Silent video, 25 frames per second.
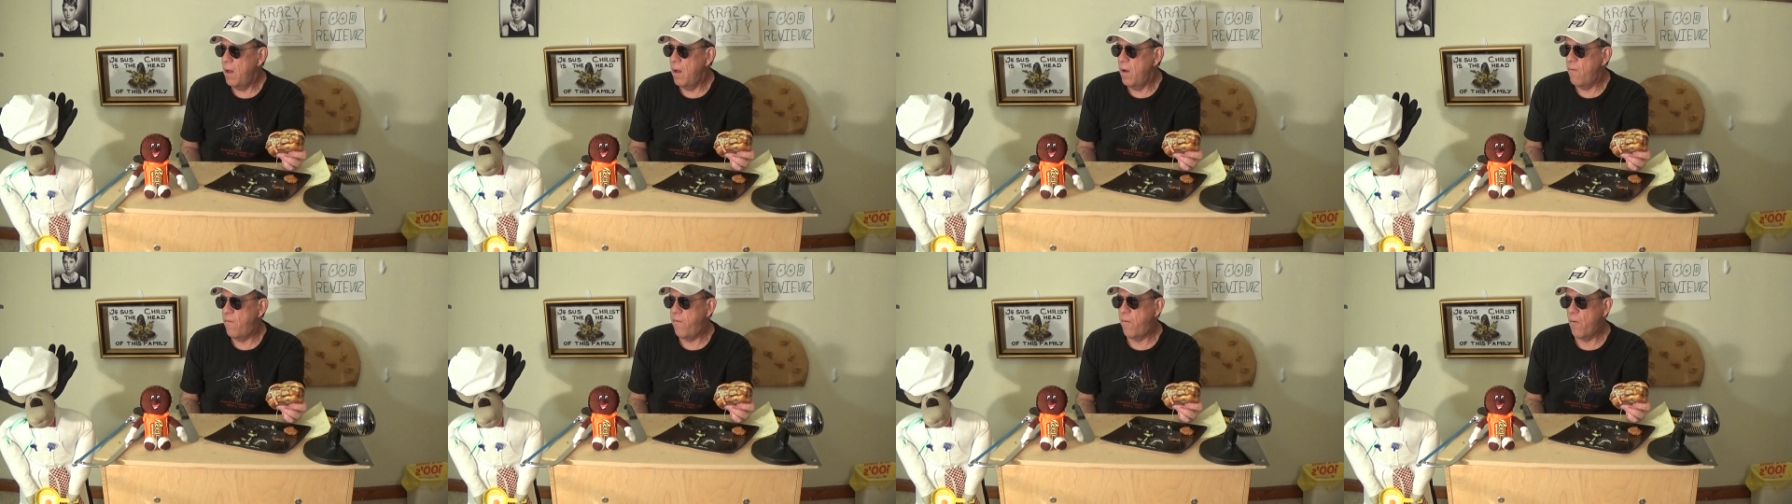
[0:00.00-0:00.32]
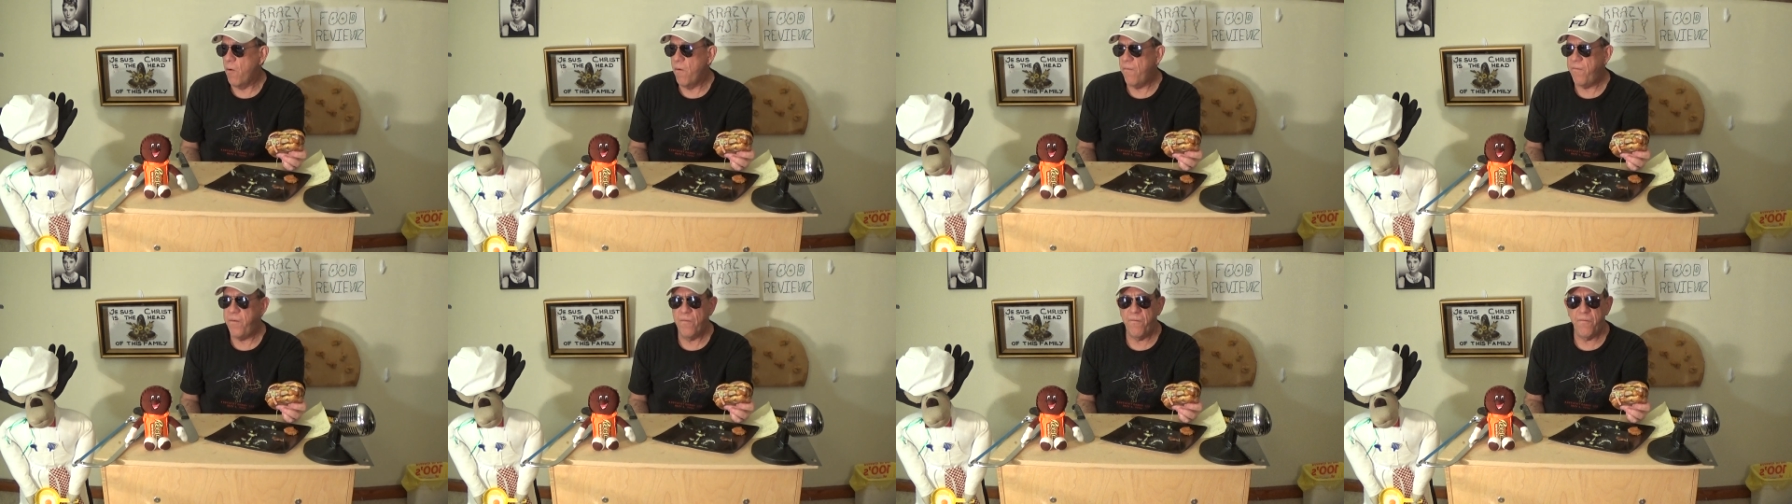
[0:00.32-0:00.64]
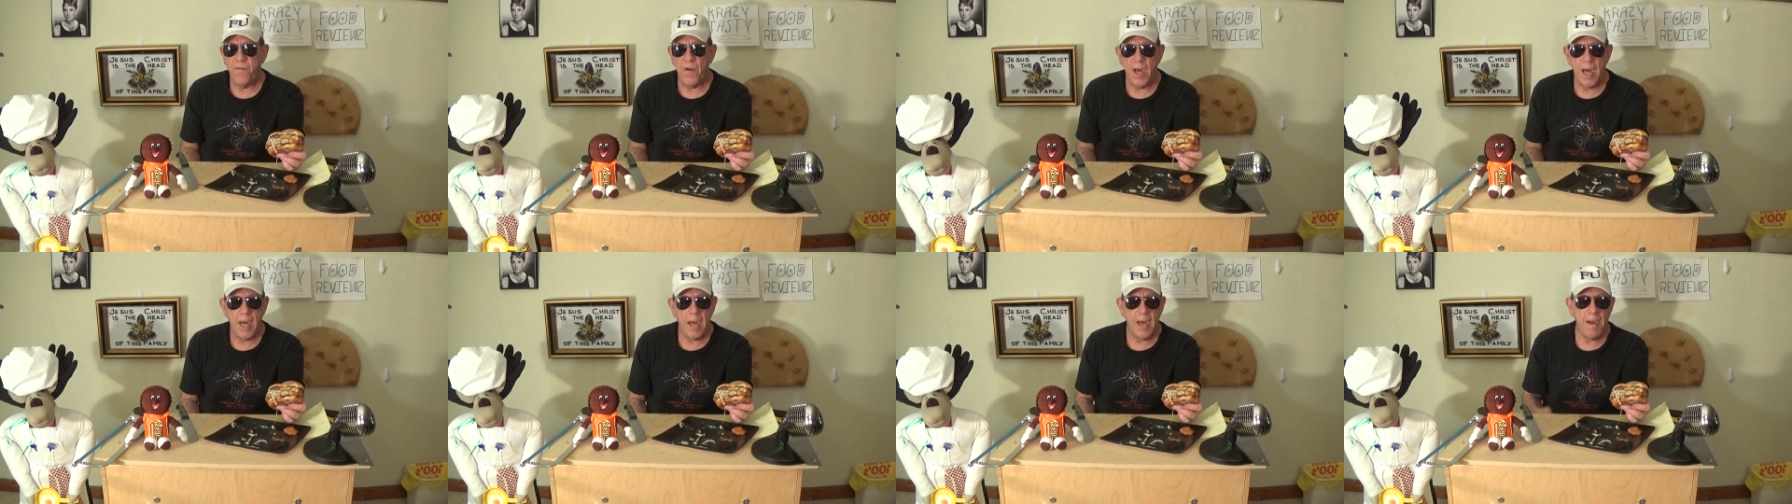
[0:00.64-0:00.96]
four for
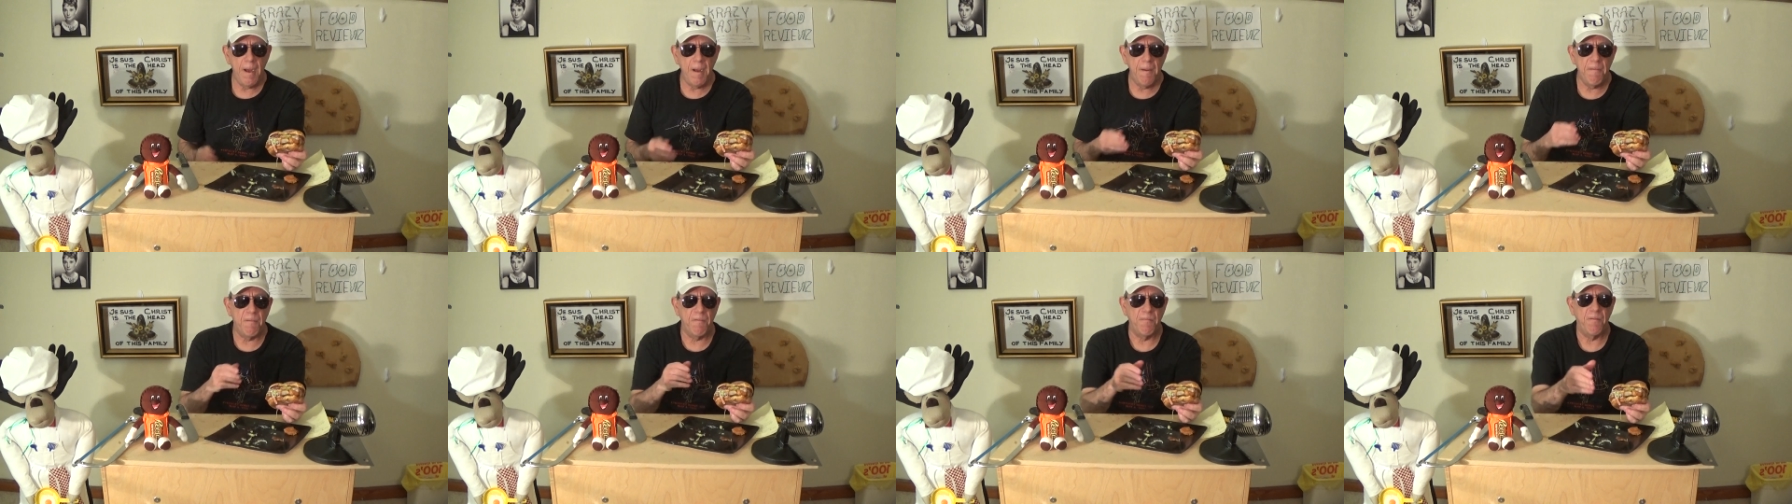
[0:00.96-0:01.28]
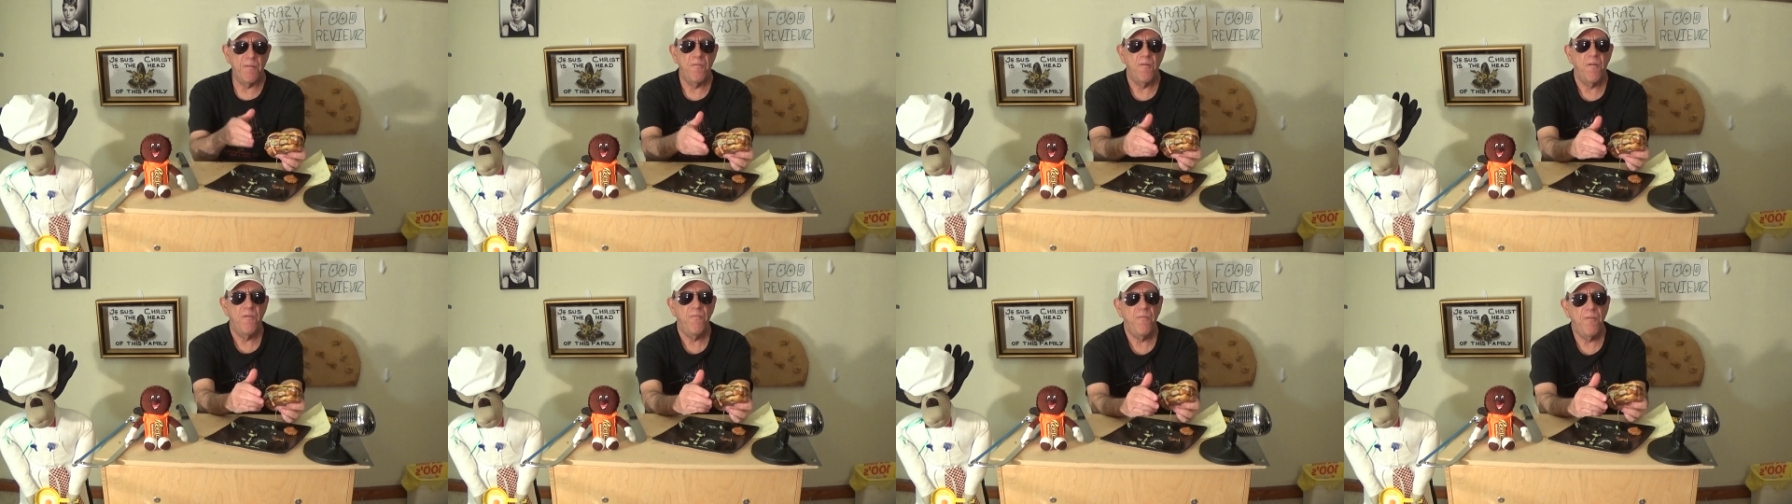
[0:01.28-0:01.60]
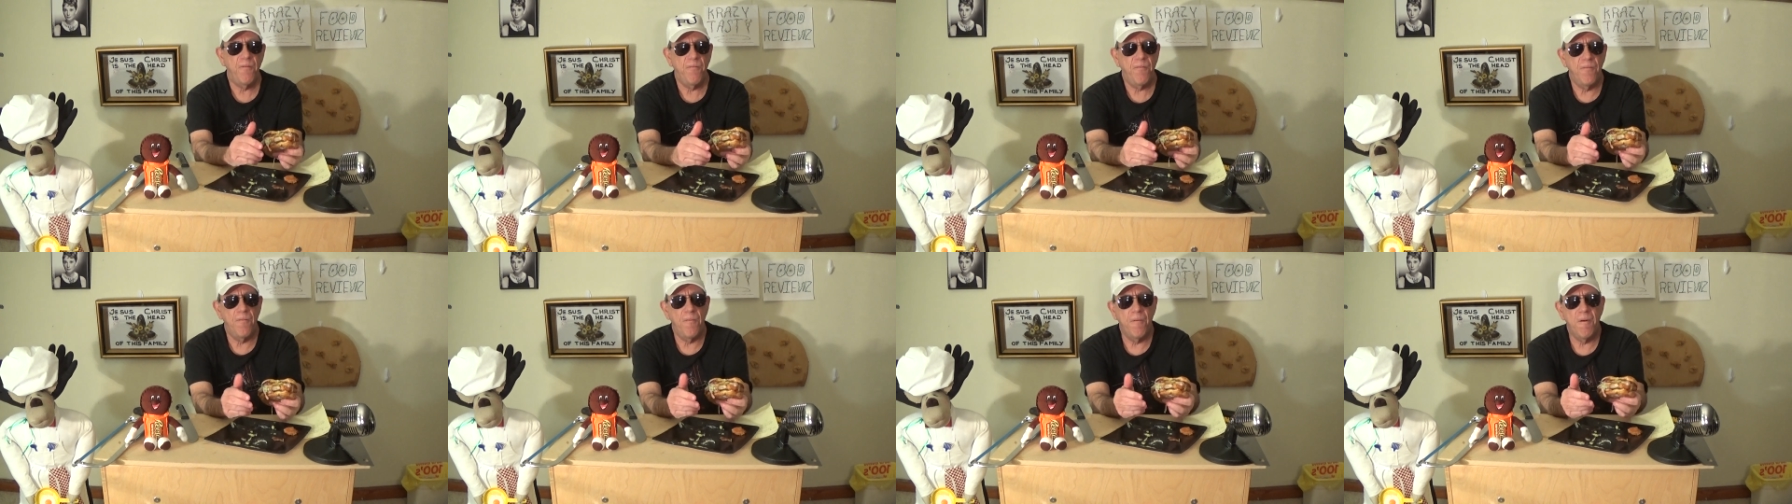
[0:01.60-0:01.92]
five, or four
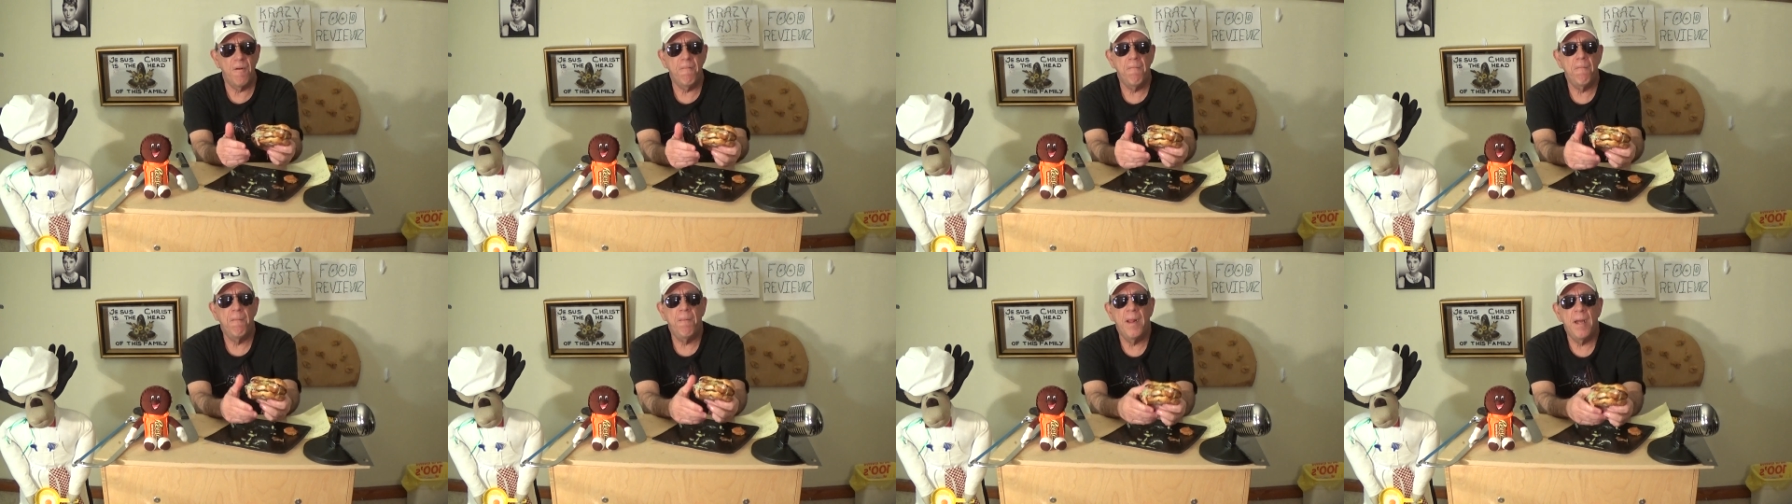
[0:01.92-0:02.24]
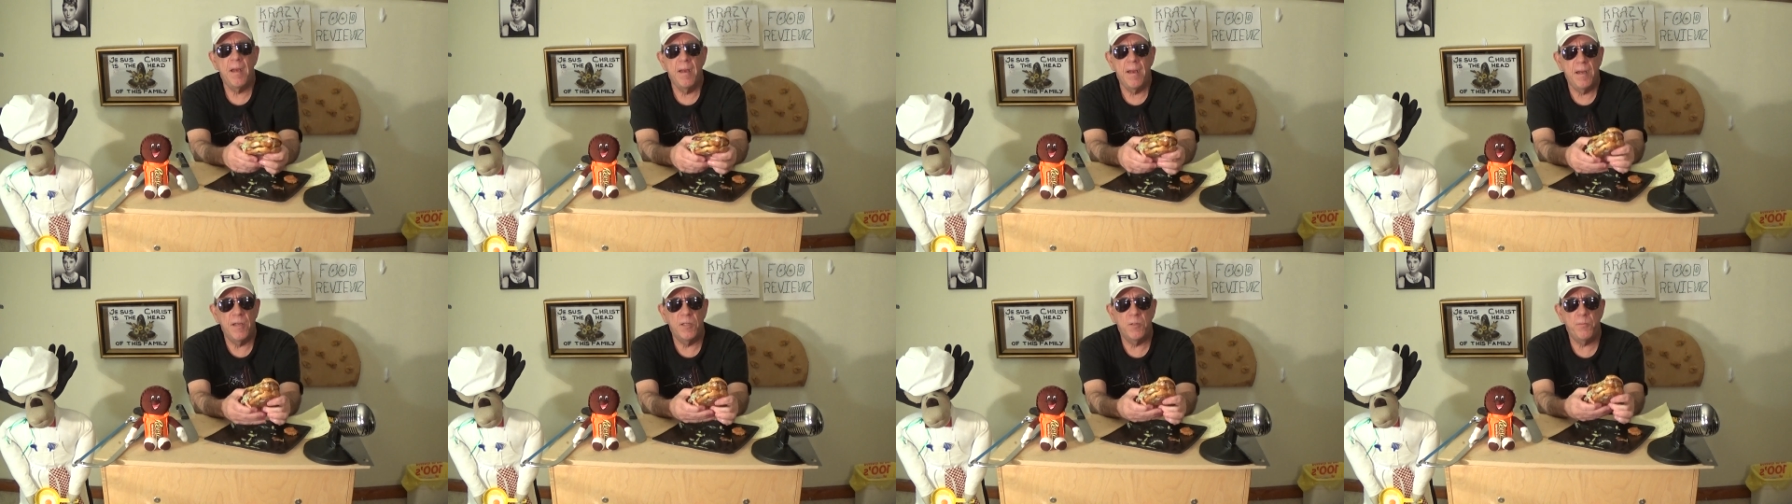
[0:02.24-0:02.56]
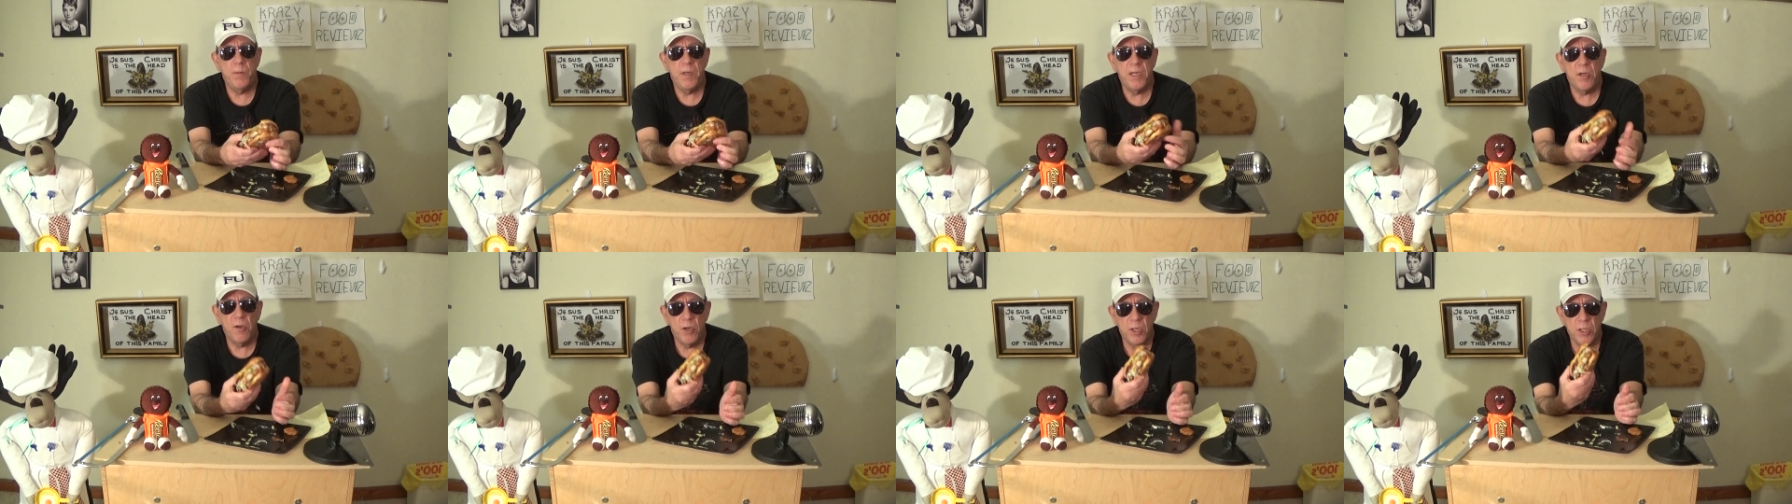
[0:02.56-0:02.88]
for four. It's
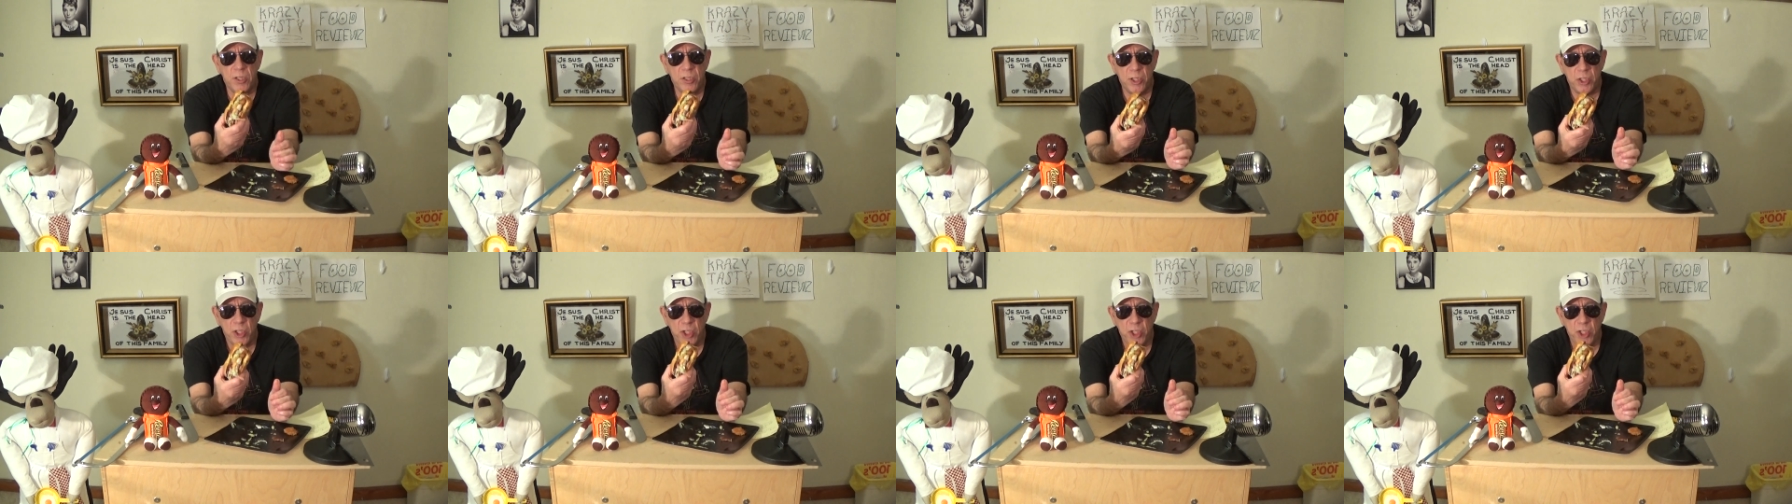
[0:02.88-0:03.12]
because of